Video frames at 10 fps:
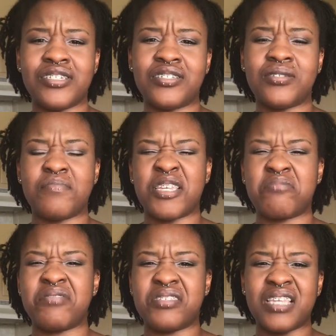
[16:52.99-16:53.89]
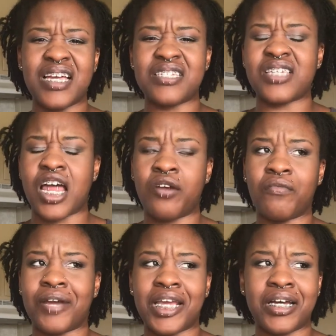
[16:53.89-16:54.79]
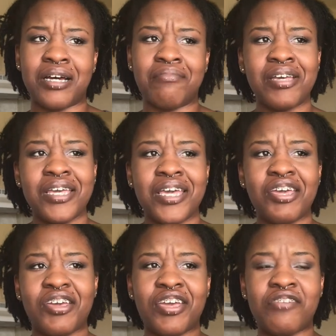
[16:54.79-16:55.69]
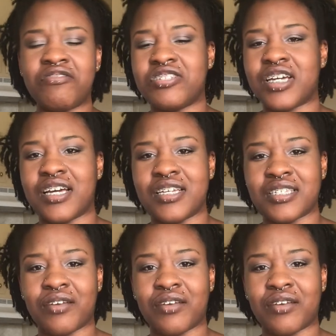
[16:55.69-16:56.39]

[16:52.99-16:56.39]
It just makes me sluggish. I don't wake up energized.